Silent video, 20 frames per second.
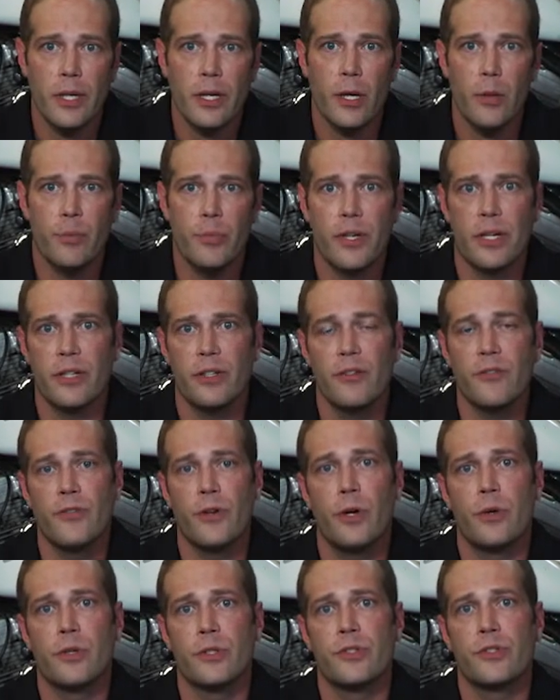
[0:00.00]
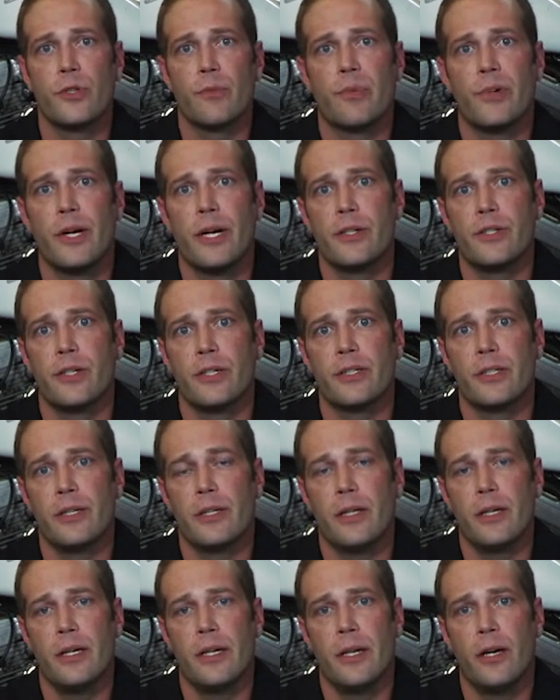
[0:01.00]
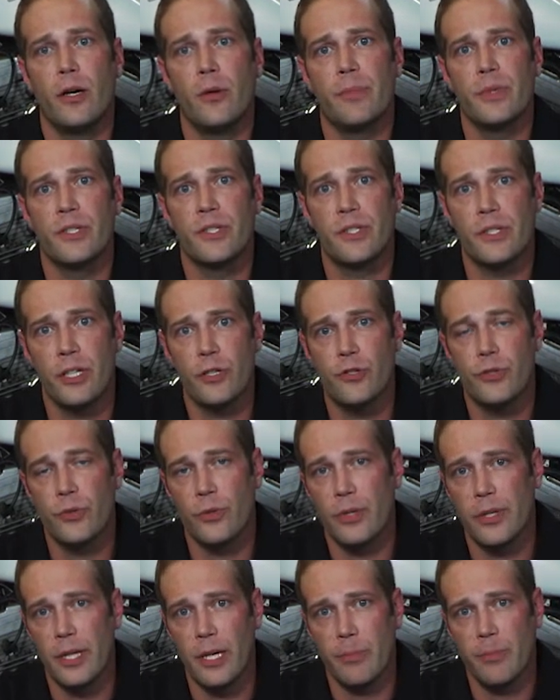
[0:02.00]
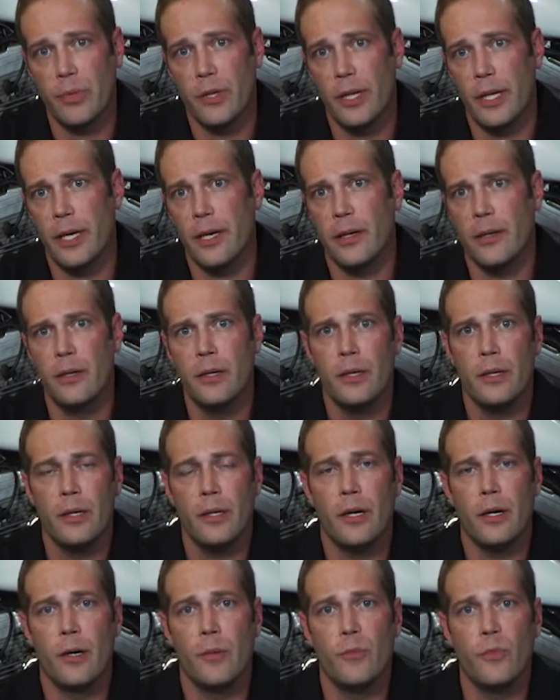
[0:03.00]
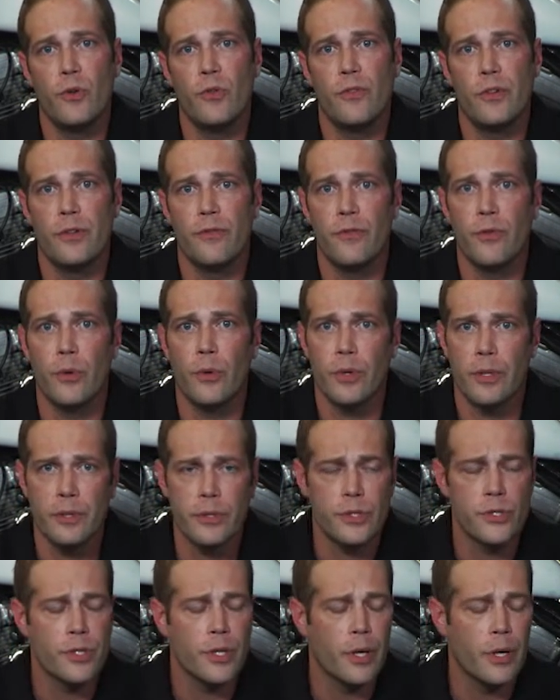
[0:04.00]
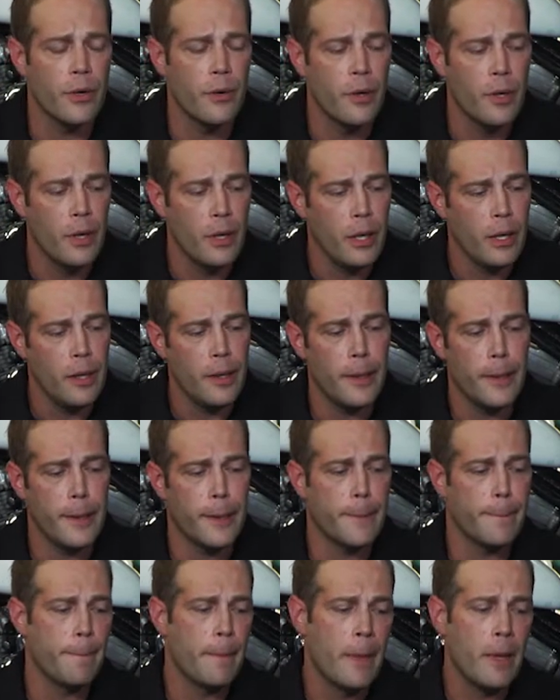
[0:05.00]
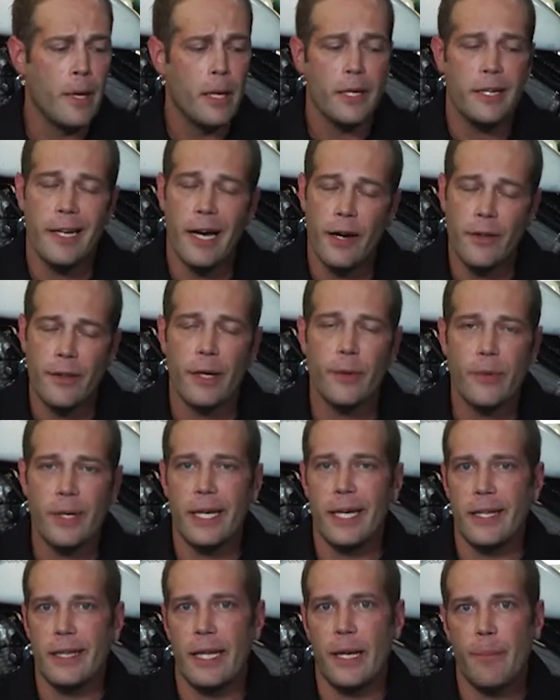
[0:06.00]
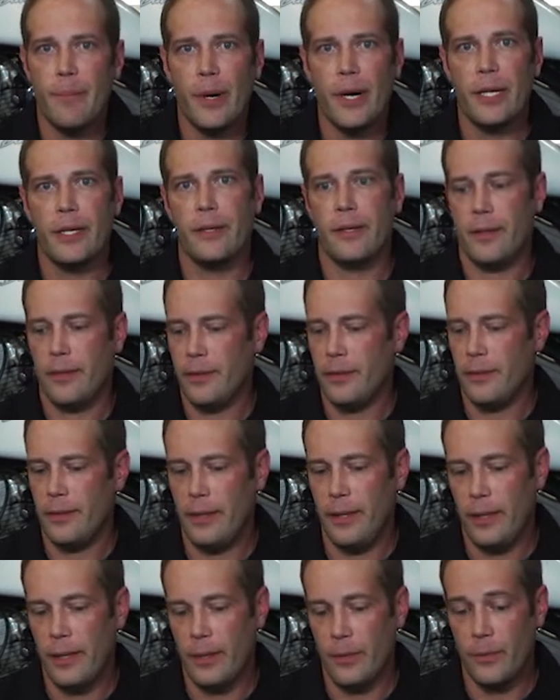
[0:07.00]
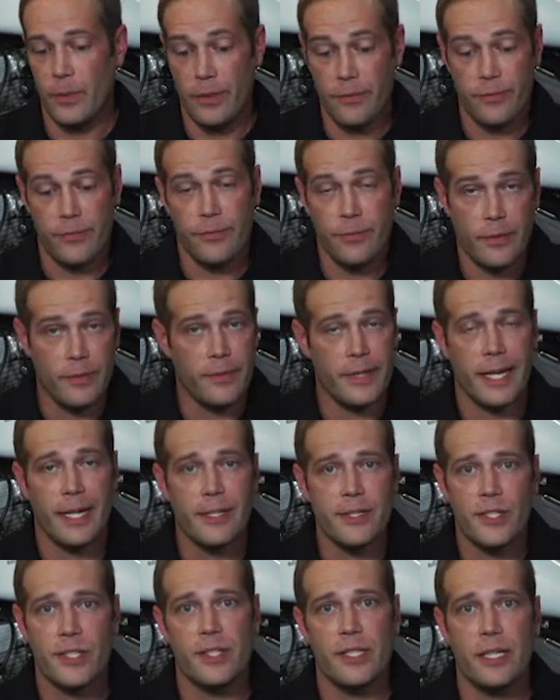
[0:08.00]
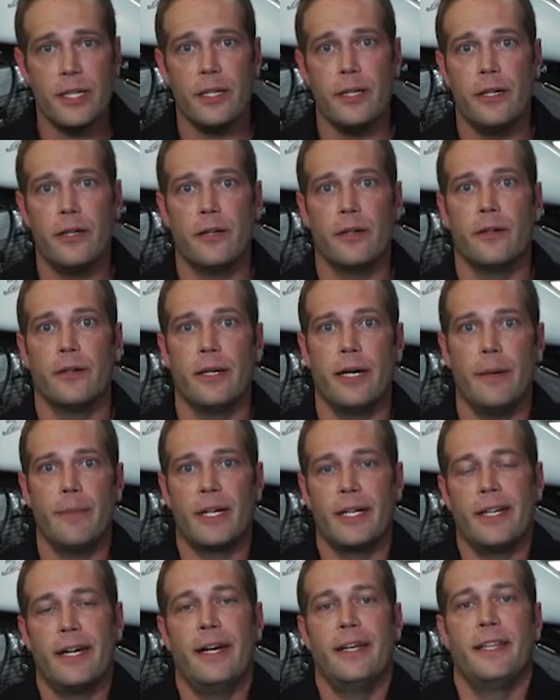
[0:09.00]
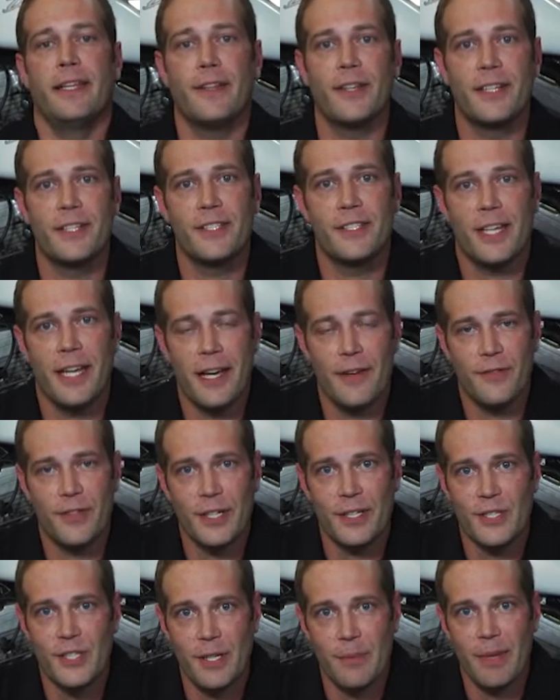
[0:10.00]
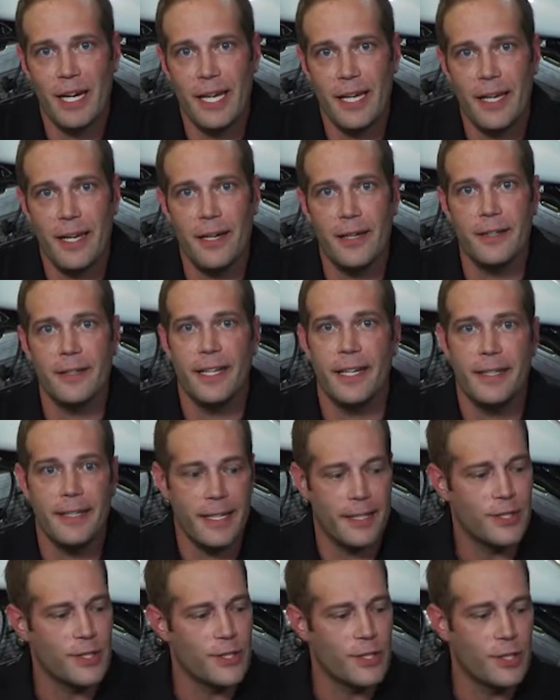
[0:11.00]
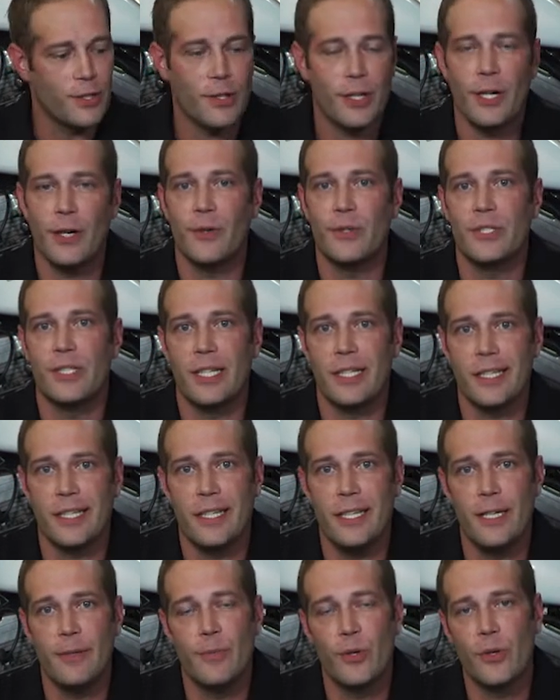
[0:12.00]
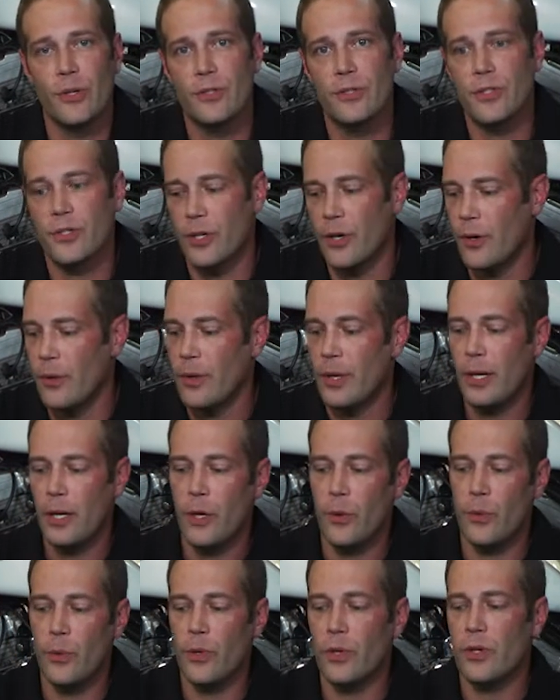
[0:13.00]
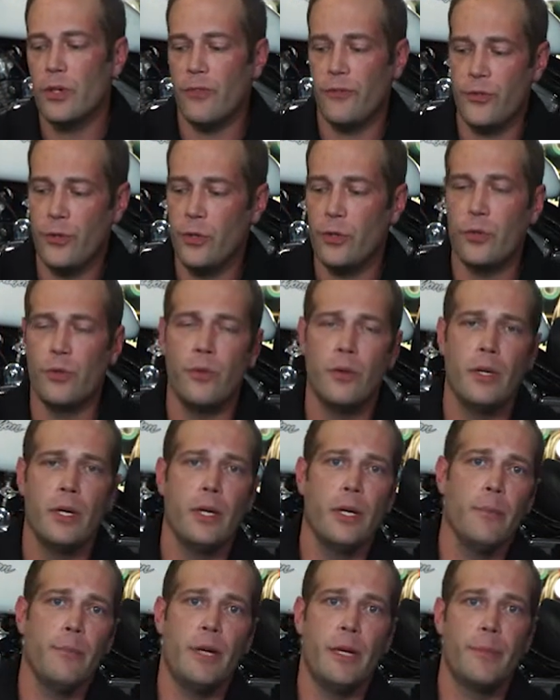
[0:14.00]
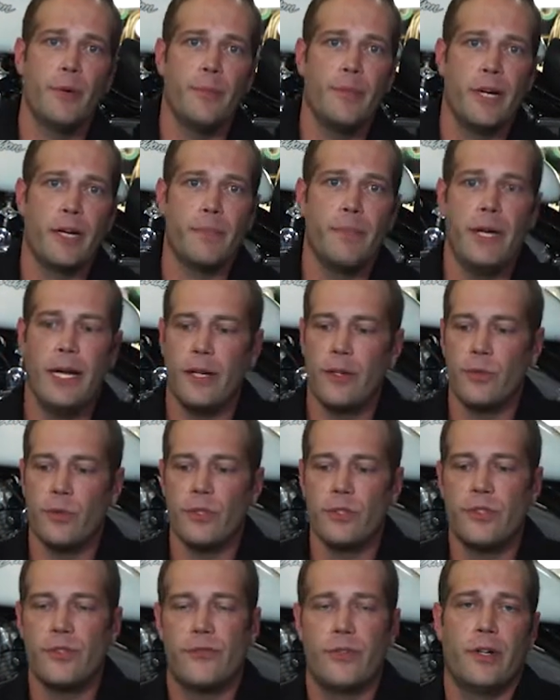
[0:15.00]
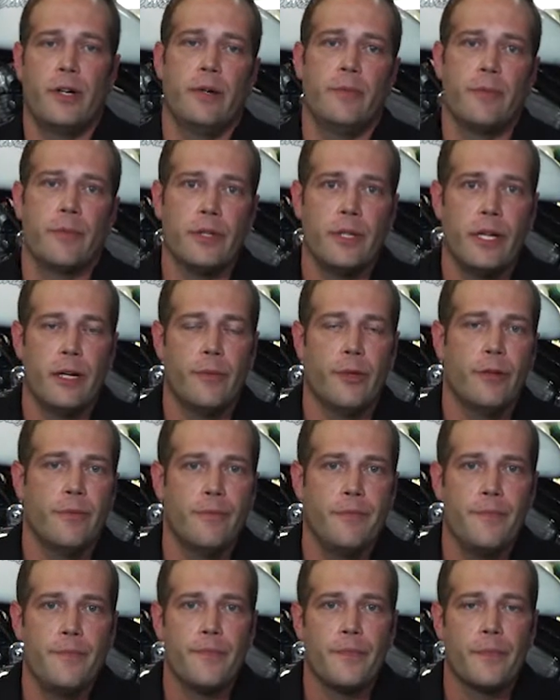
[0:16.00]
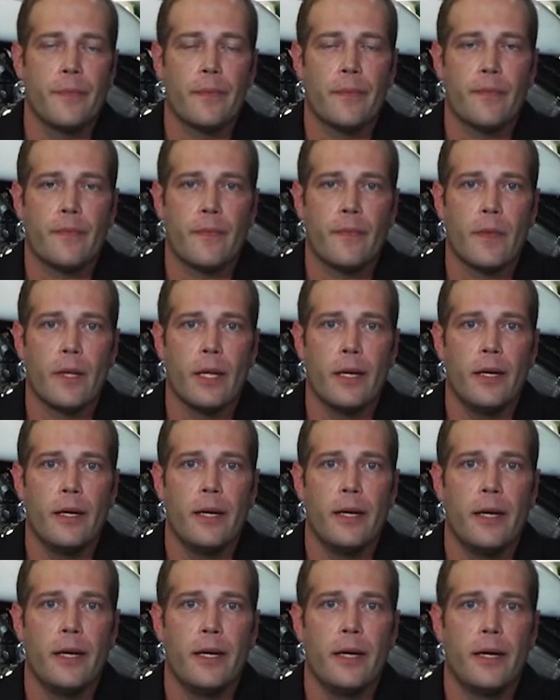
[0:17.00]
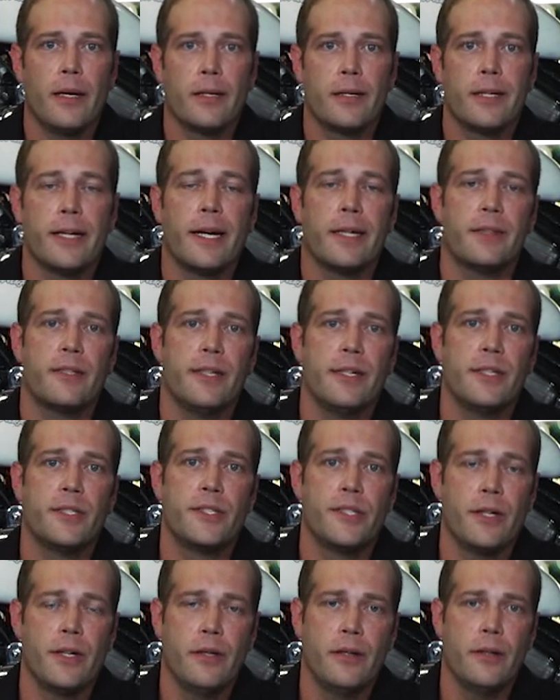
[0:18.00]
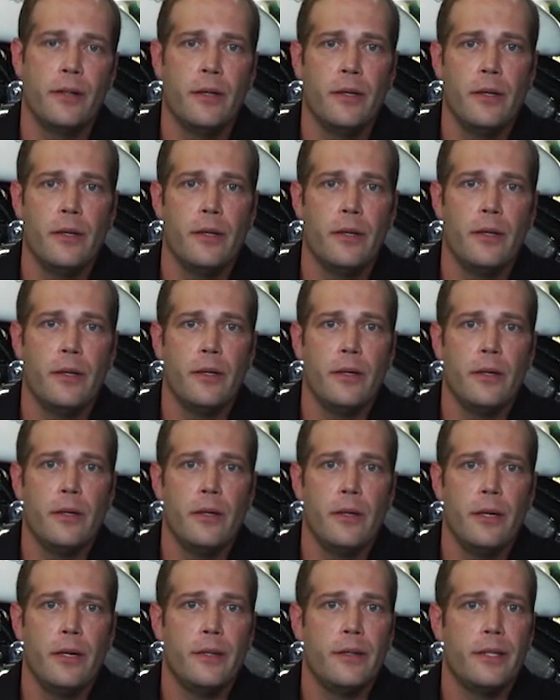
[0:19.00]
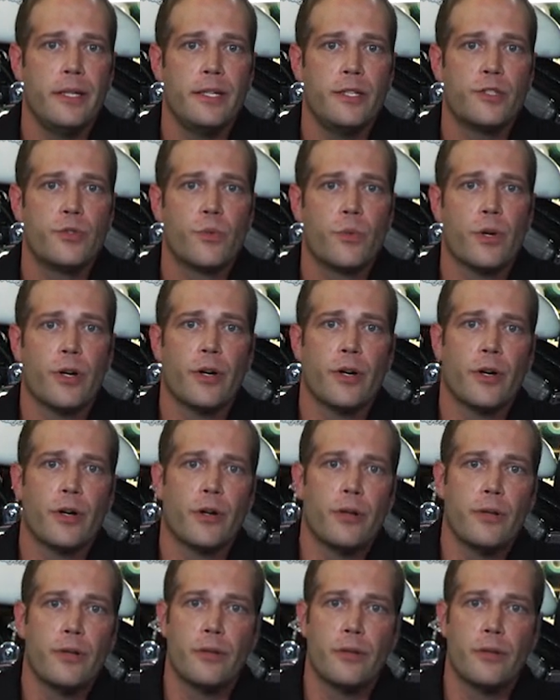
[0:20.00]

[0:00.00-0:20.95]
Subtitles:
help bring into focus your project and help you stay true to that plan moving forward. So now that we had that bike and we've got it sitting here, I'm a guy that likes to have things in my hand, not necessarily always at the keyboard. So we ordered a few paperback manuals from Clymer and got these in, and these were